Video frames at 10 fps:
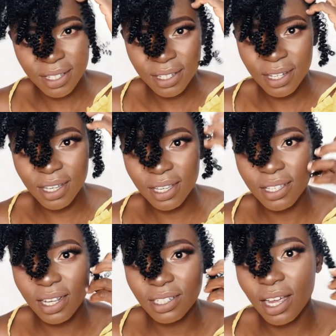taking
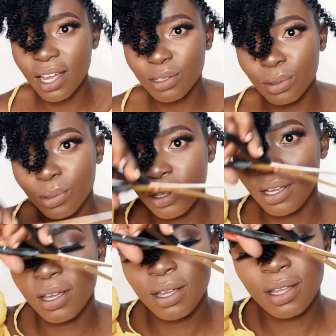such a hassle,
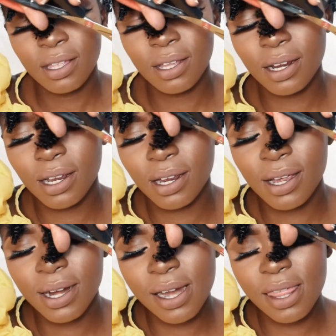and I can
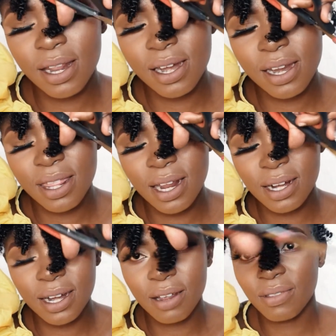cut
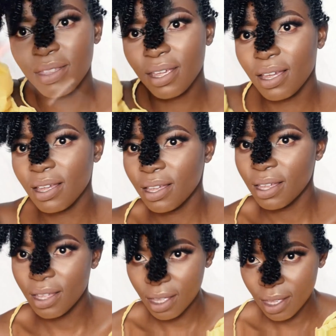that down there
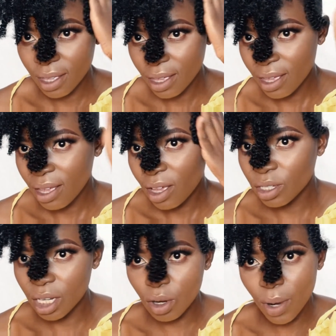
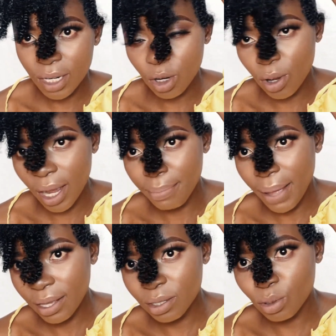because I don't want longer
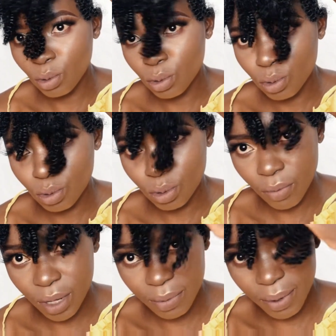bangs. Also
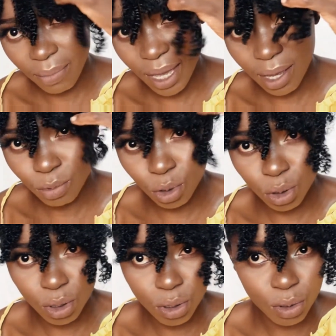I want my makeup to
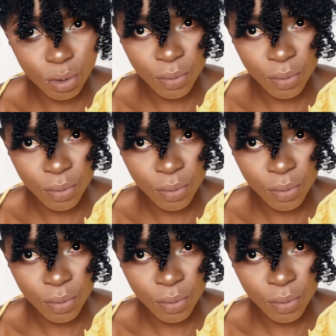show.